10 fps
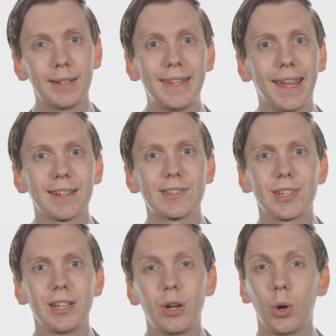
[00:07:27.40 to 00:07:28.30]

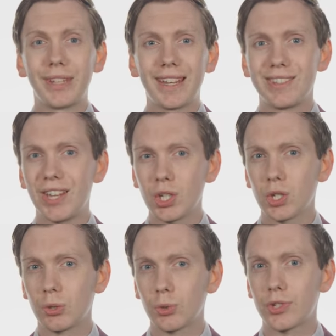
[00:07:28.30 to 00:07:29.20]
Next, on the
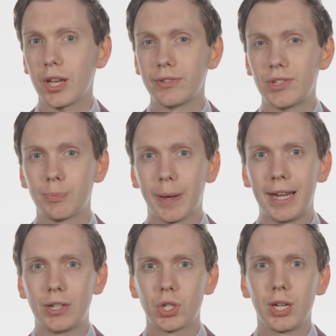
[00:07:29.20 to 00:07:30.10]
additional services
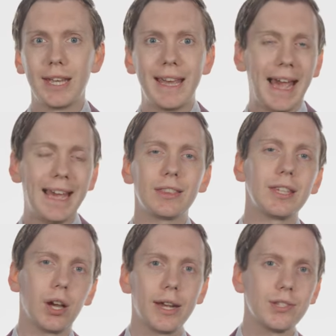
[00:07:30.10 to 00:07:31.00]
page, add
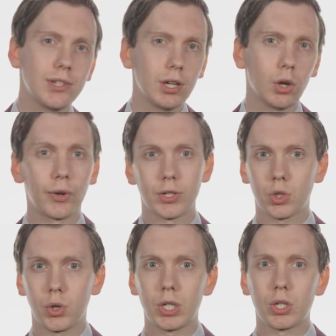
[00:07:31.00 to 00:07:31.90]
the ICO
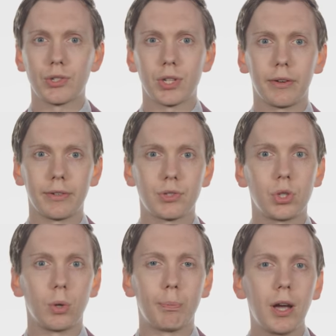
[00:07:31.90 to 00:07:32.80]
registration service
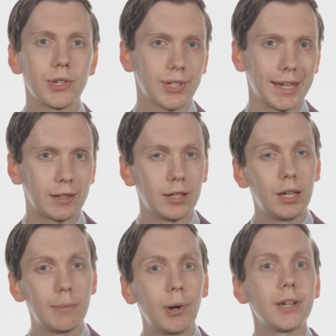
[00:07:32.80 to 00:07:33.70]
to your basket,
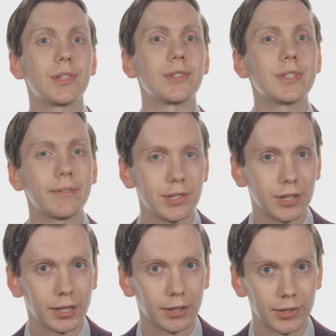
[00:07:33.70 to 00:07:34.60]
priced at
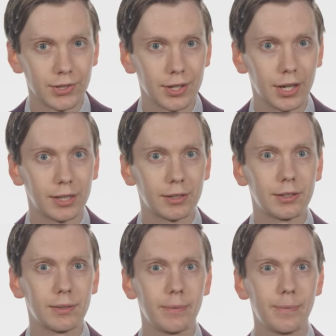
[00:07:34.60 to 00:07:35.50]
$79.99.
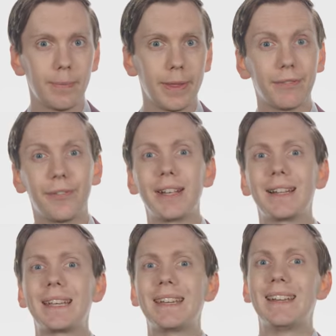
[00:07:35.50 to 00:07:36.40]
And
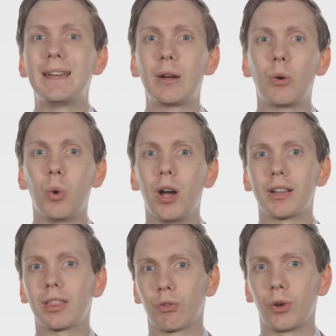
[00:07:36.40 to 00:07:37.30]
finally,
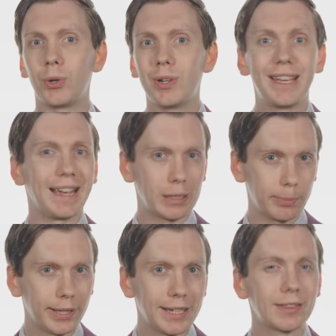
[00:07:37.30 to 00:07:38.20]
work through and
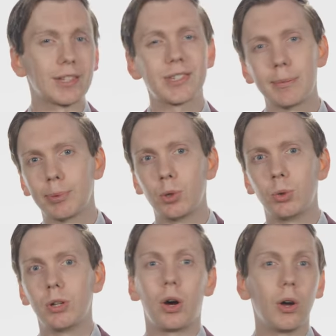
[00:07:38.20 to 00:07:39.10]
complete the
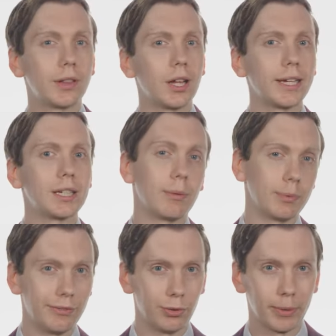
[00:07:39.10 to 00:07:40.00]
simple online
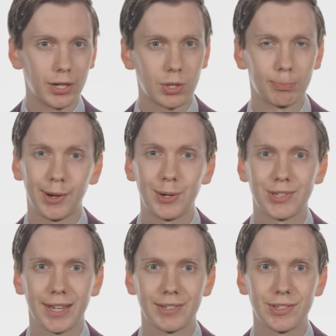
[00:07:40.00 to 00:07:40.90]
company formation
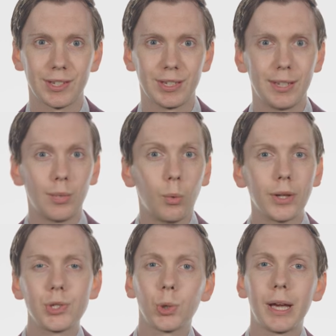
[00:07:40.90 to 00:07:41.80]
process.
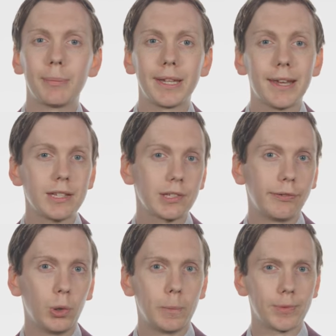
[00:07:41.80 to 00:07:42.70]
Once your company is
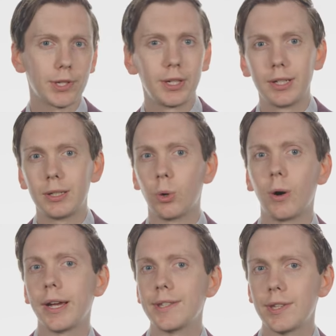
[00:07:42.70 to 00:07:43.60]
formed,
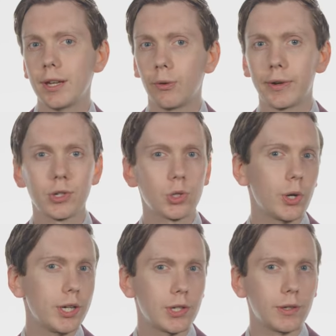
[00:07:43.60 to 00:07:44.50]
your ICO
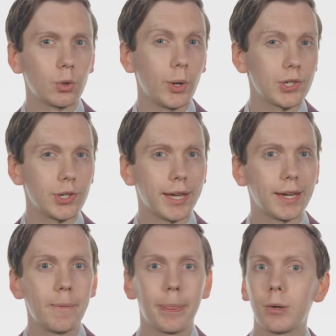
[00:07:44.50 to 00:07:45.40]
registration
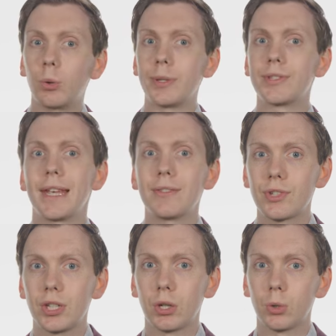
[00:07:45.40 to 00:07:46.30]
questionnaire will be sent
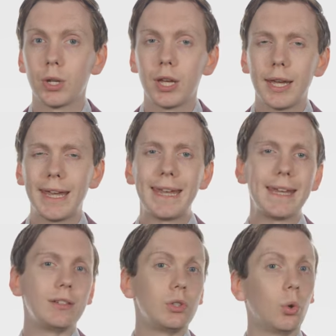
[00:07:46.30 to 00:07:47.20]
to you
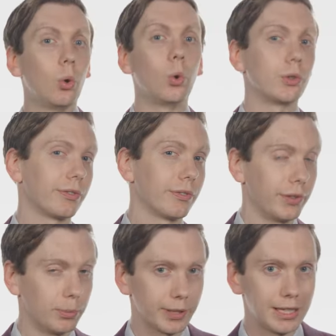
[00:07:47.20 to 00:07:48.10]
in your order
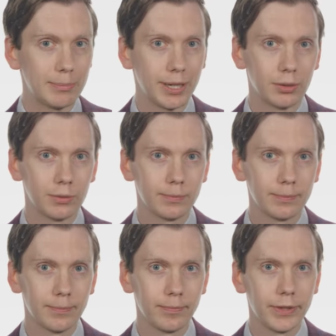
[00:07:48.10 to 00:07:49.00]
fulfillment email.
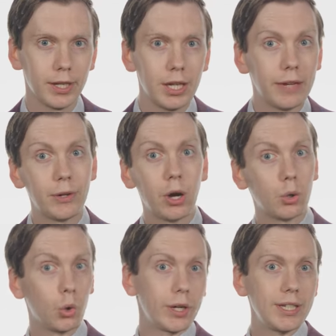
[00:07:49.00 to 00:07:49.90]
If you are
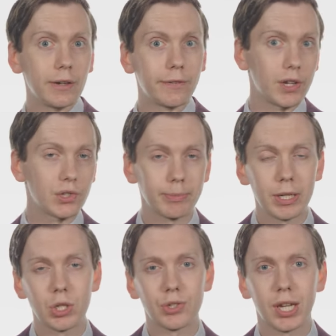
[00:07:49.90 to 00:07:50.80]
already a First
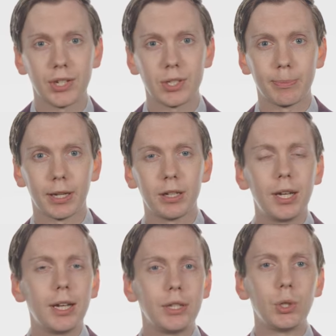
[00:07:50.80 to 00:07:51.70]
Formations customer,
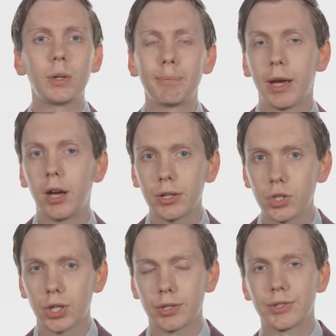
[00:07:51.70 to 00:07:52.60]
you can
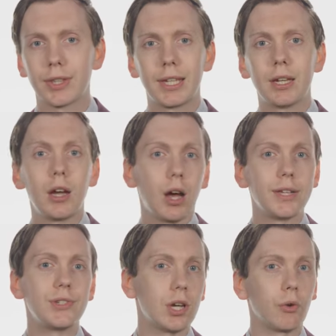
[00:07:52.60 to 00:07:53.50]
purchase the
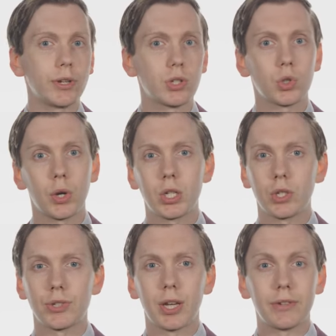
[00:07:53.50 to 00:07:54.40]
ICO
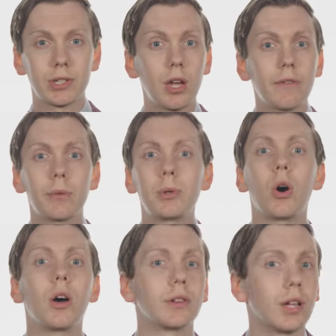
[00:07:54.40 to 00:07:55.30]
registration service from
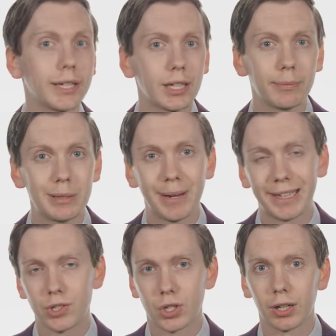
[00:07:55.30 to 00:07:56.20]
your online company
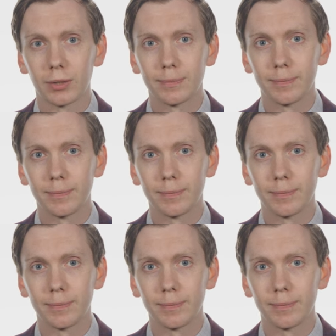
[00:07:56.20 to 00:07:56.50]
manager.